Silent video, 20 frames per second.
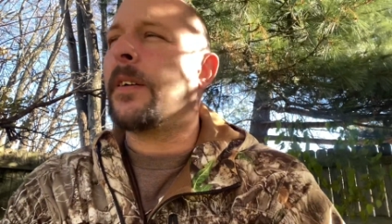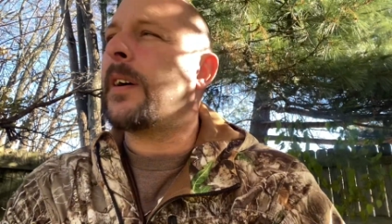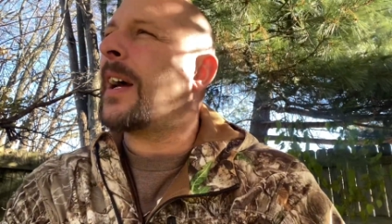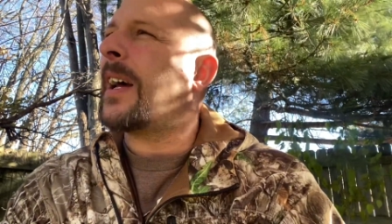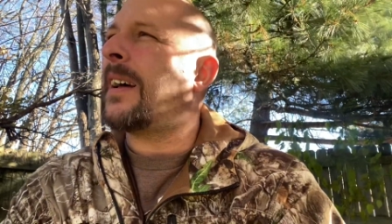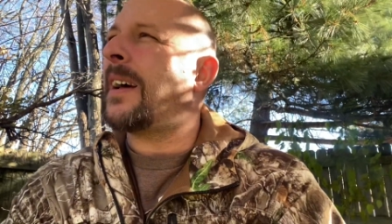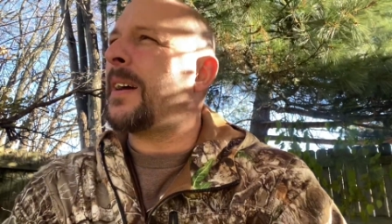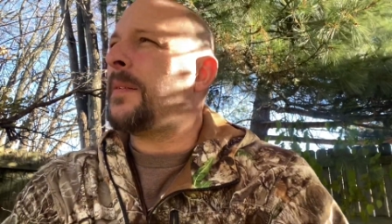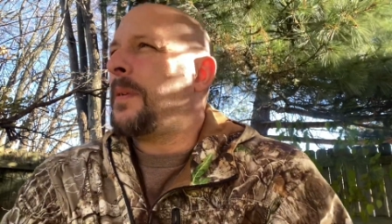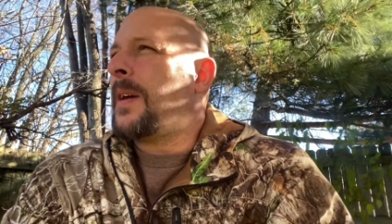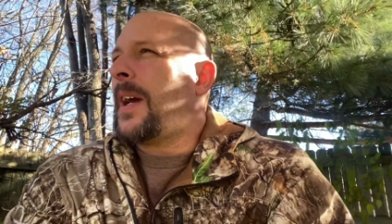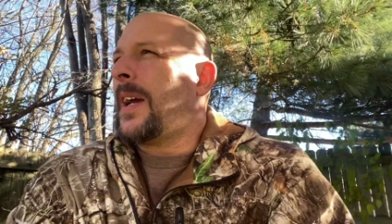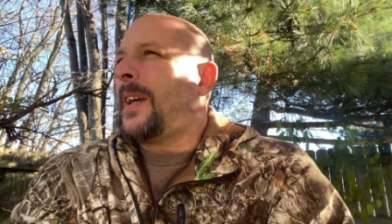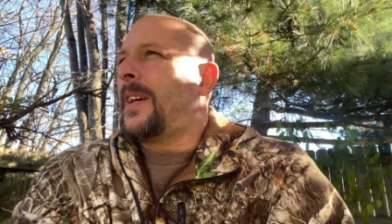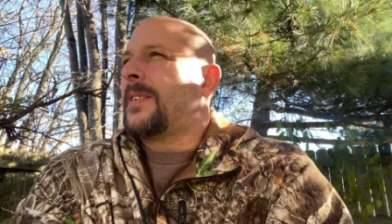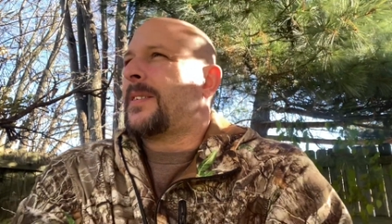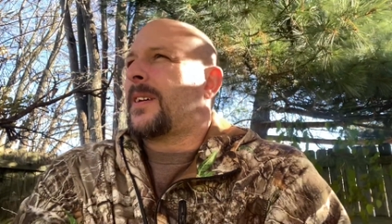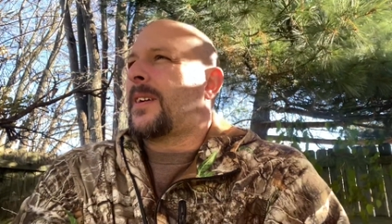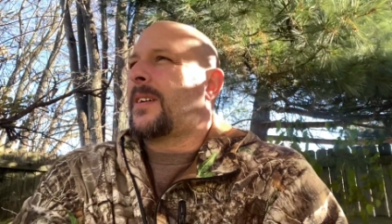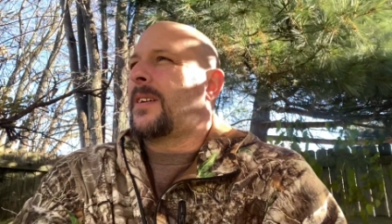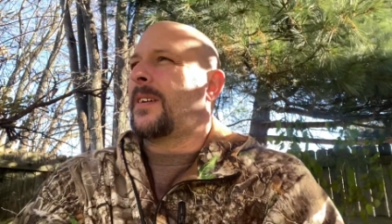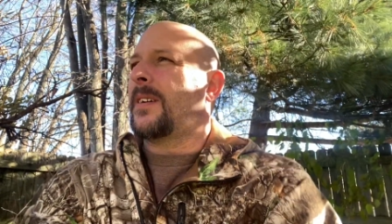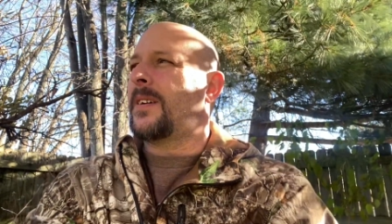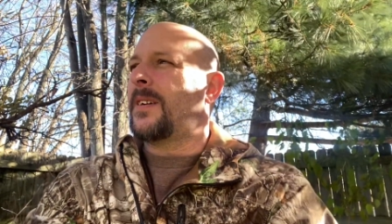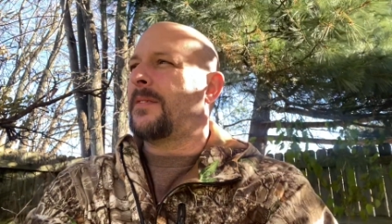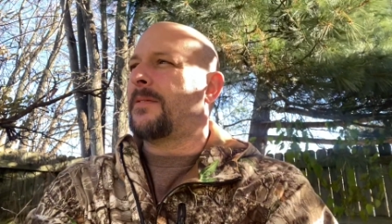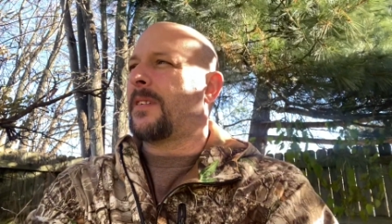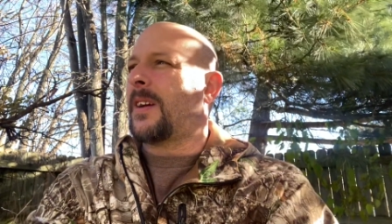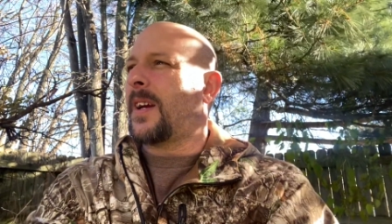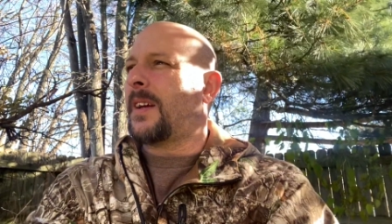Well, I mean, I guess it
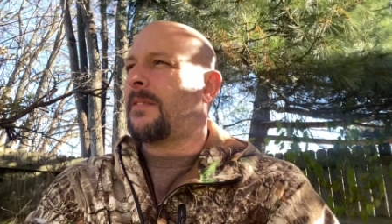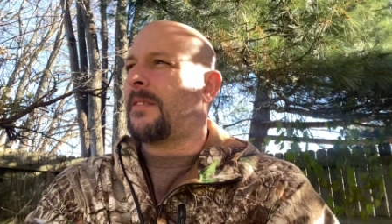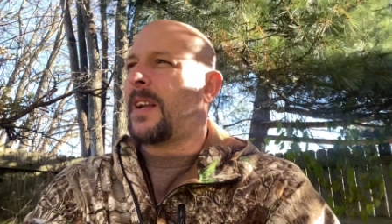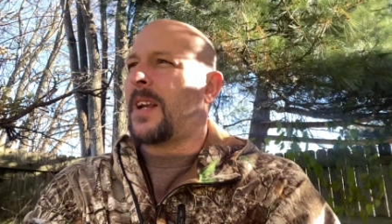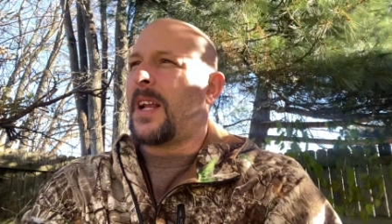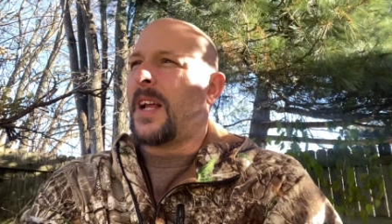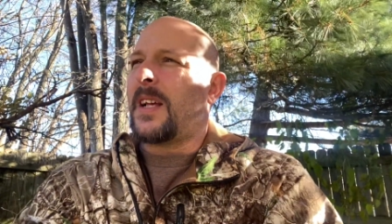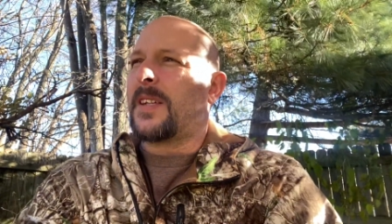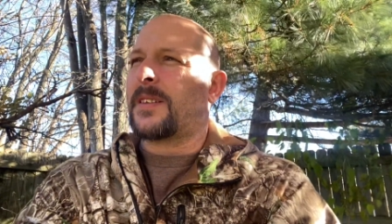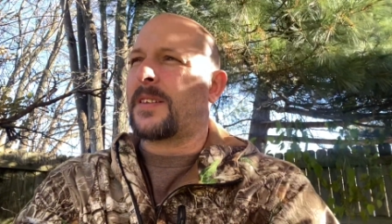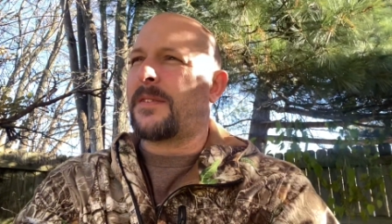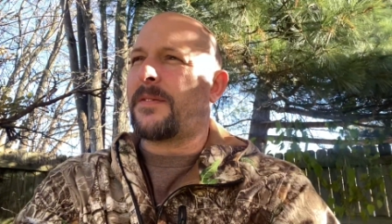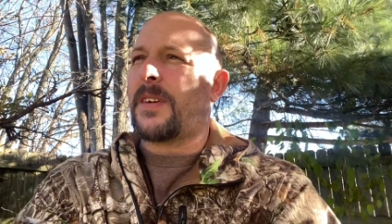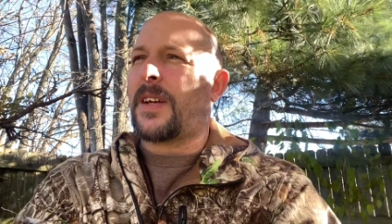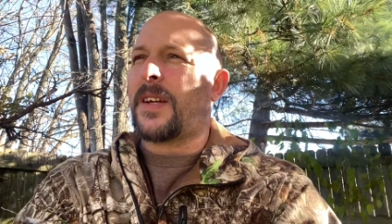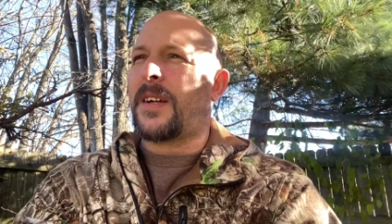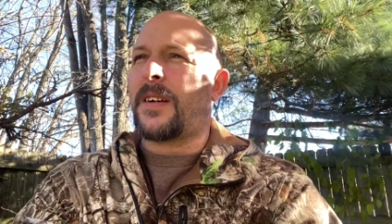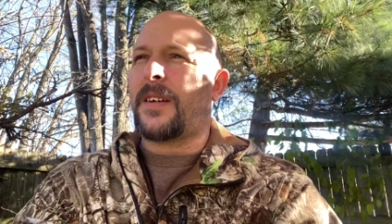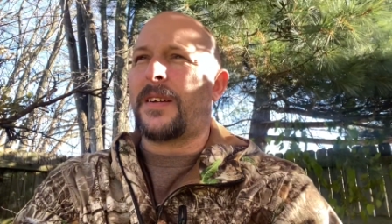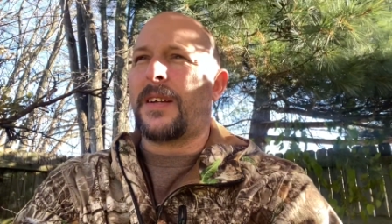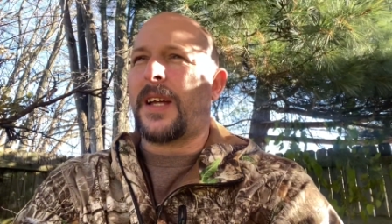could, right? Rent an excavator,